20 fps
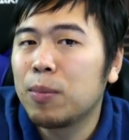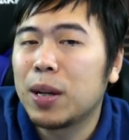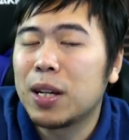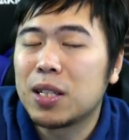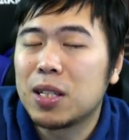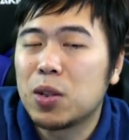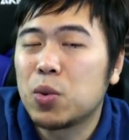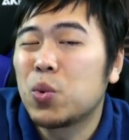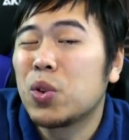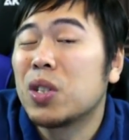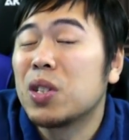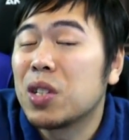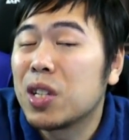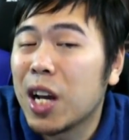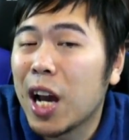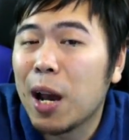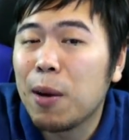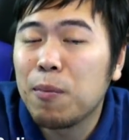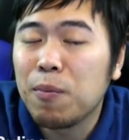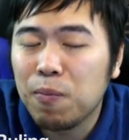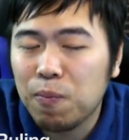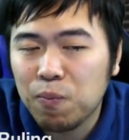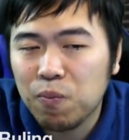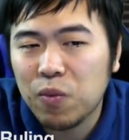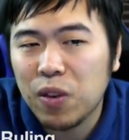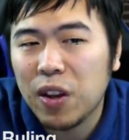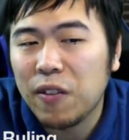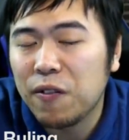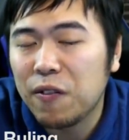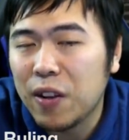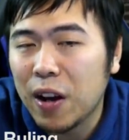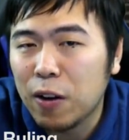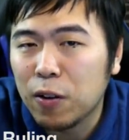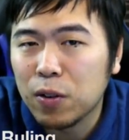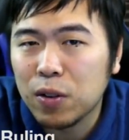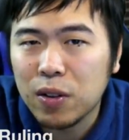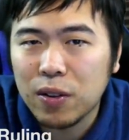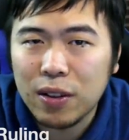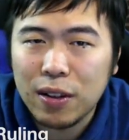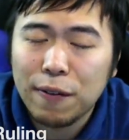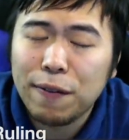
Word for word: because this was in time. They dealt the